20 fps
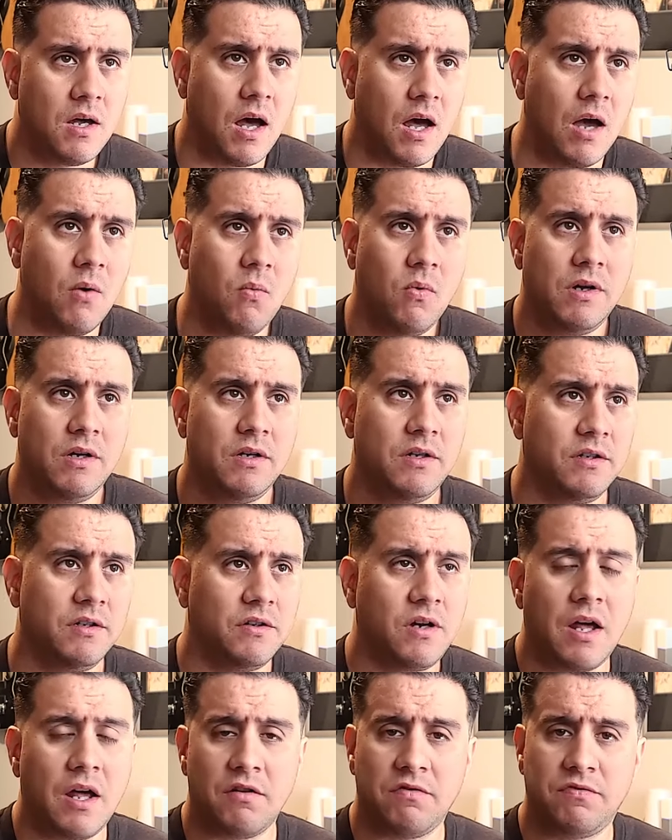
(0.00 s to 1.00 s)
I wanted to
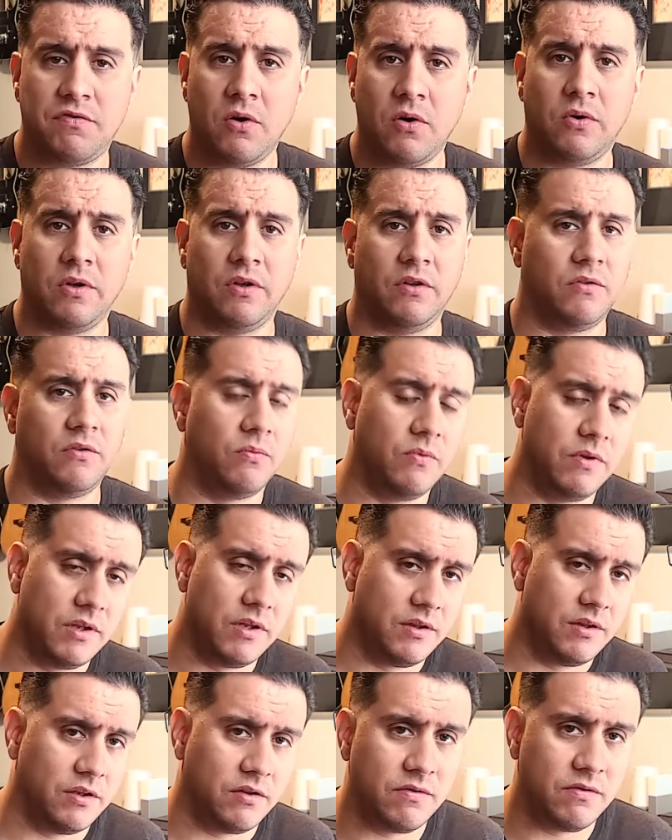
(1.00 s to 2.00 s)
kind of focus
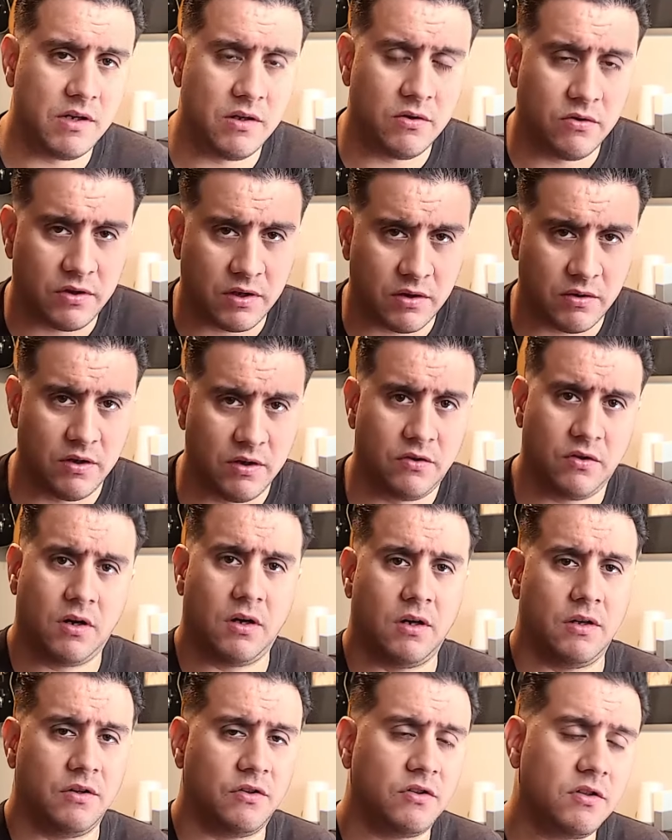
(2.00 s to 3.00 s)
within this video series
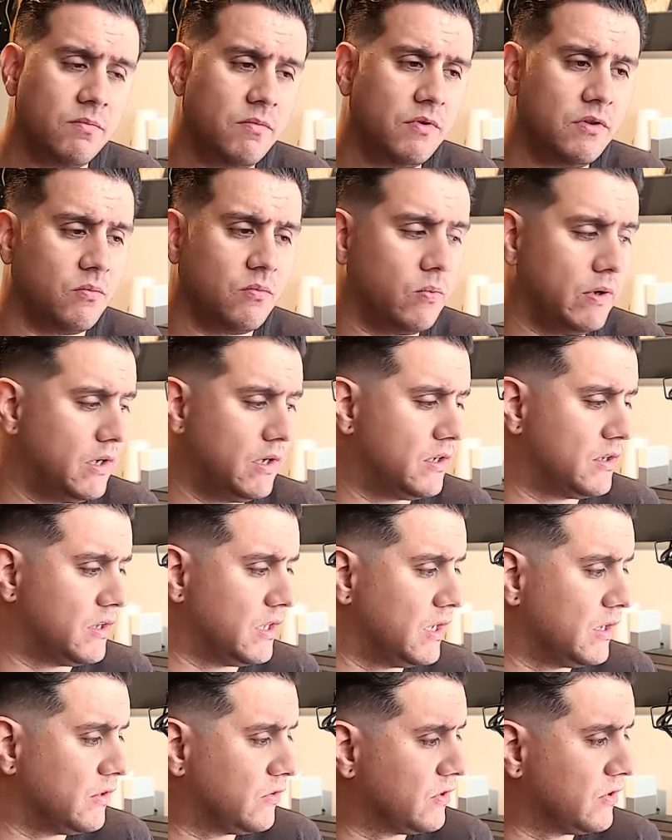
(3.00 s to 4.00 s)
on some of the weird
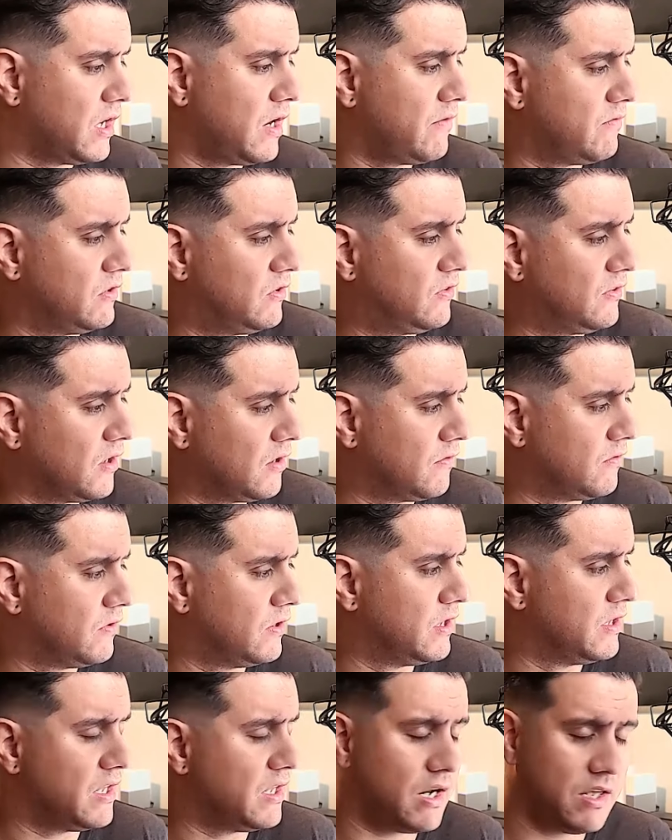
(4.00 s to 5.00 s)
things that I've discovered
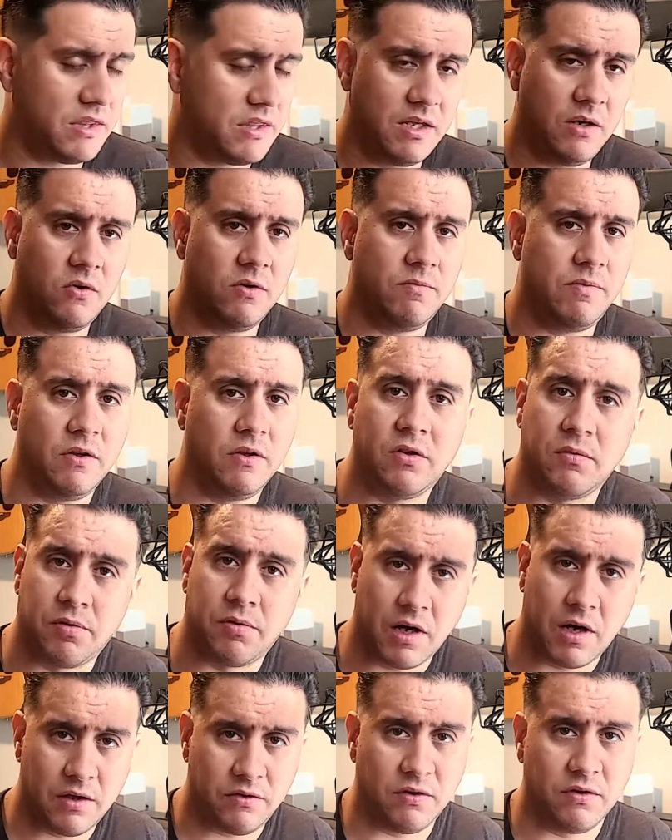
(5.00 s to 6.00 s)
that I think would be
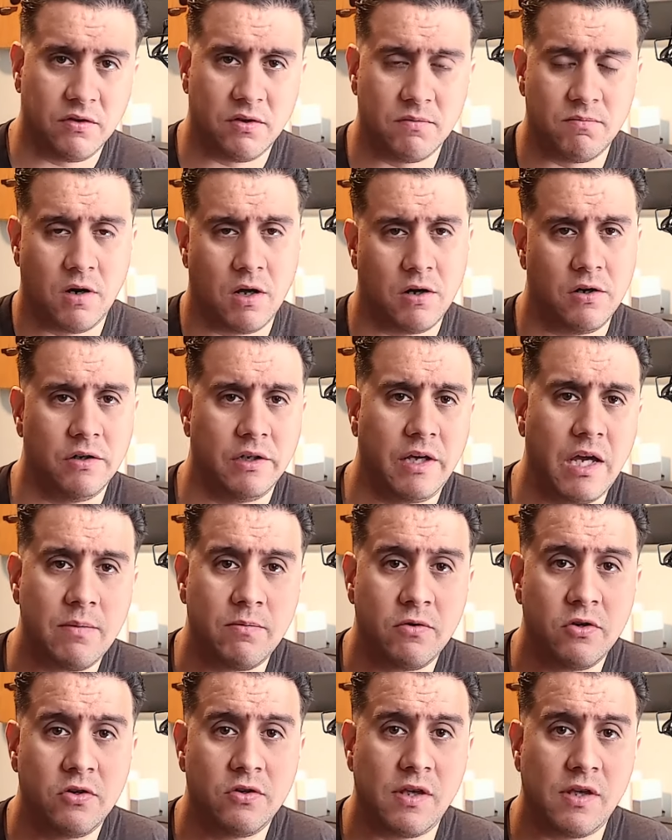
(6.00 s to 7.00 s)
surprising to modern
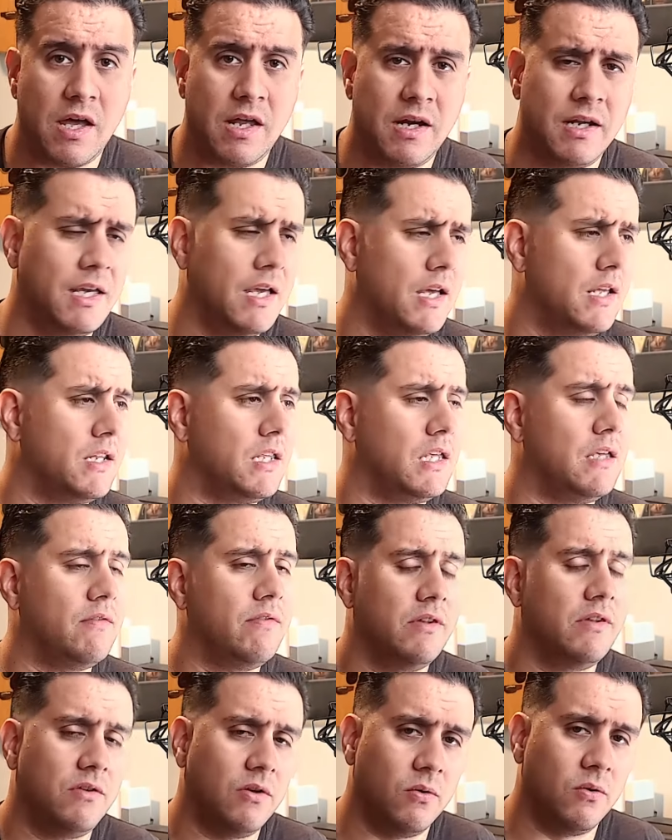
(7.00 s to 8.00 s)
gamers, and again,
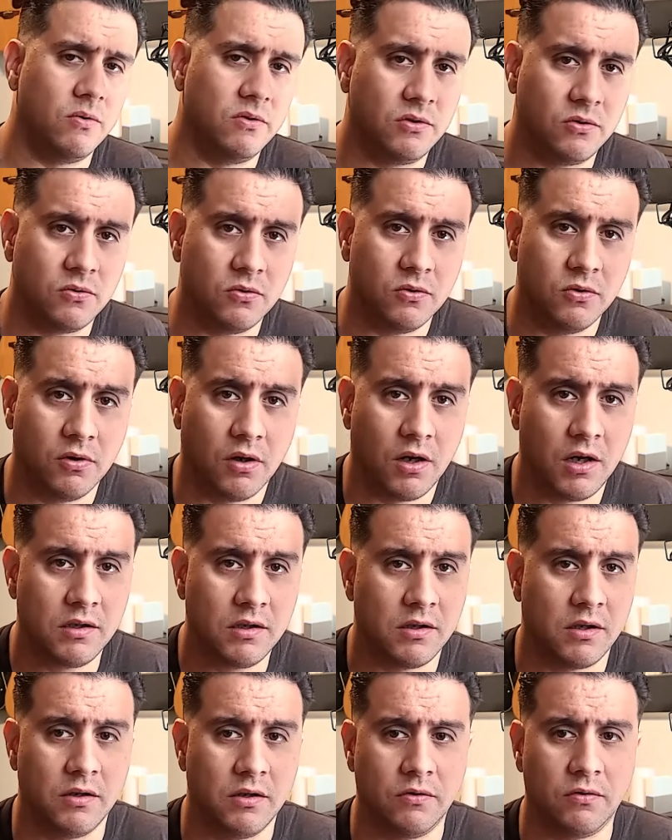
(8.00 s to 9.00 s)
even to old school
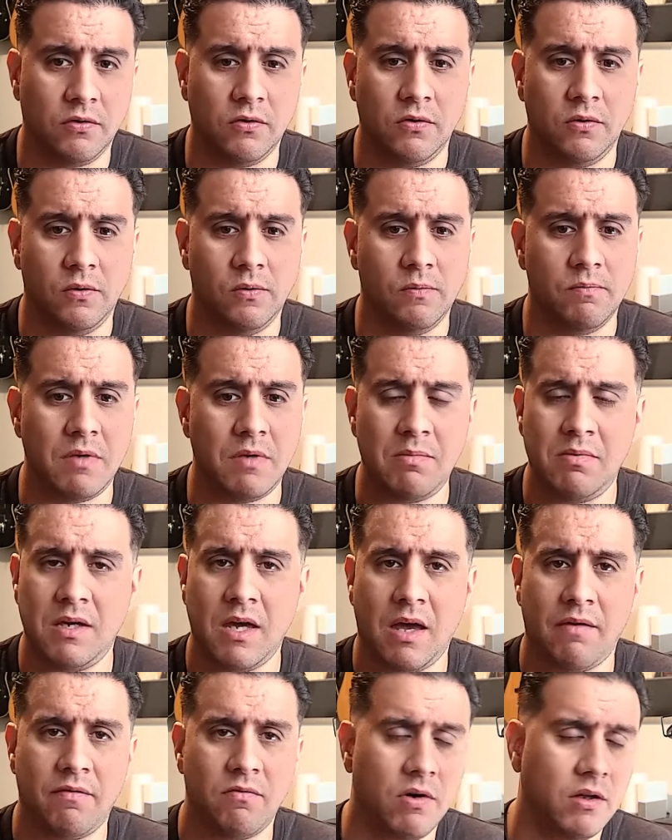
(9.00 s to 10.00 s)
grognards who maybe
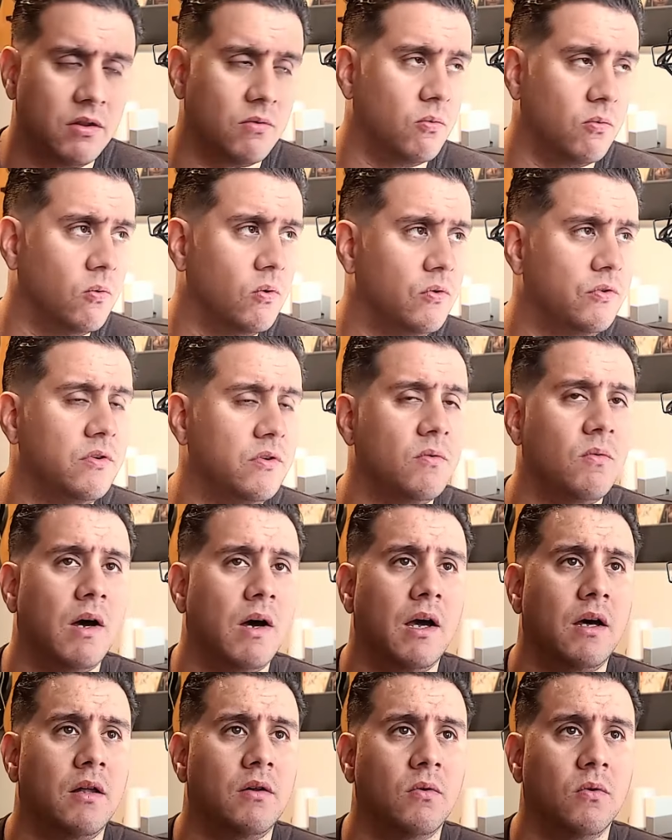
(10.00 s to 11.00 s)
haven't read the rules in a
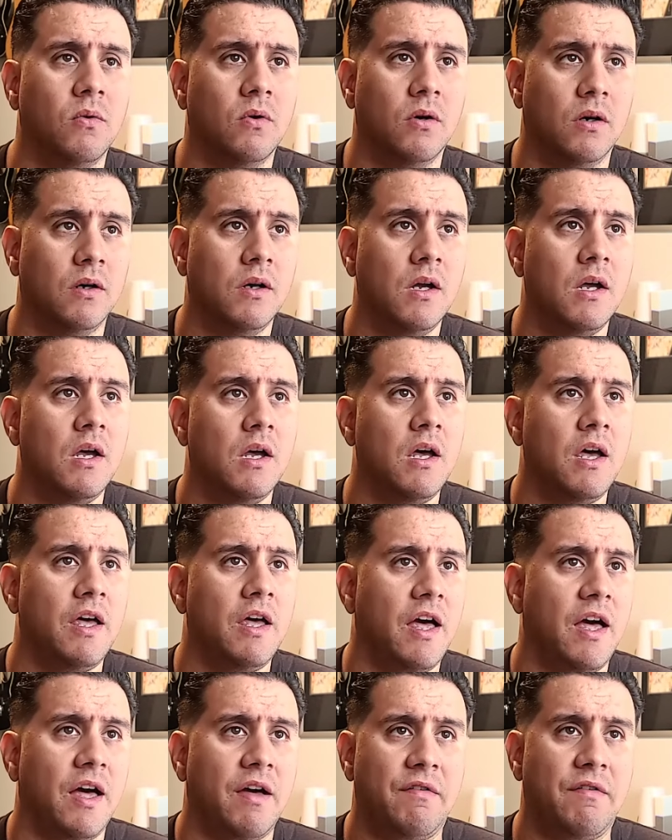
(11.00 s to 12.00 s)
while or
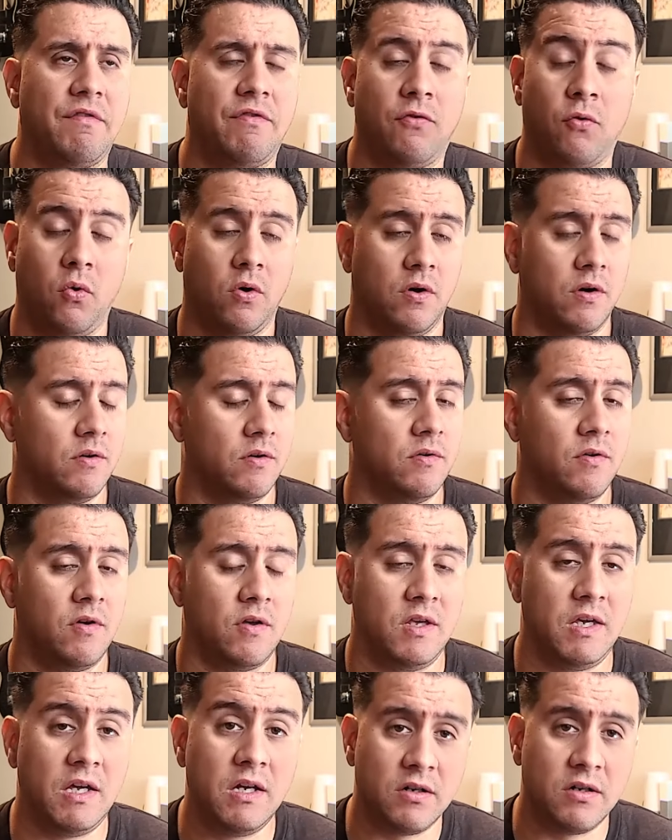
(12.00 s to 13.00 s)
have for
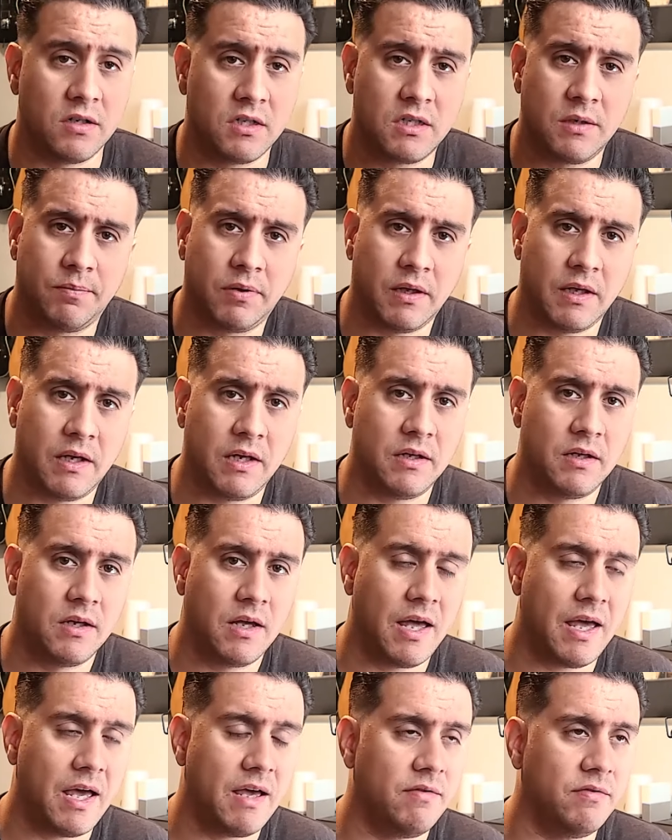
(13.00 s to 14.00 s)
years played
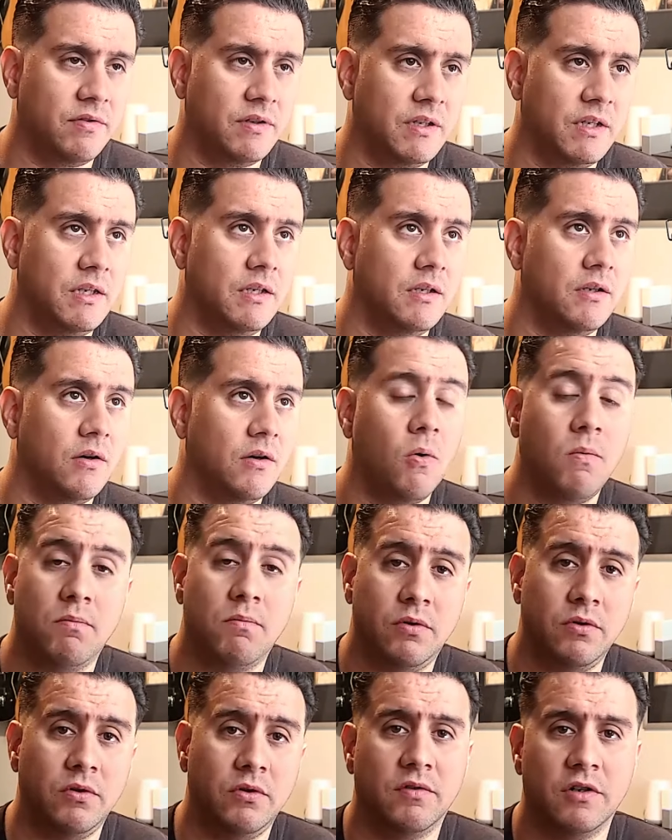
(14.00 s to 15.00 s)
a heavily
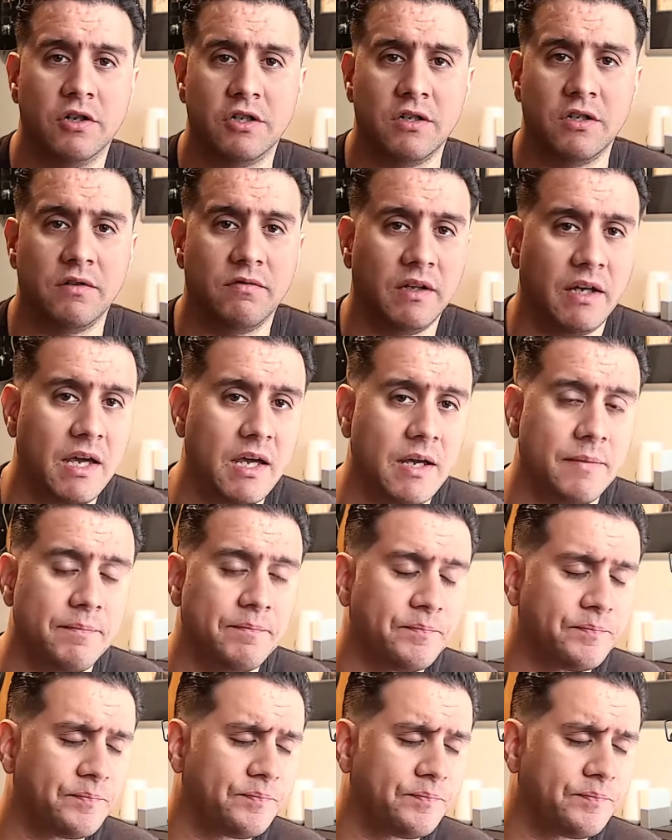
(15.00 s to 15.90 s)
homebrewed version of the game.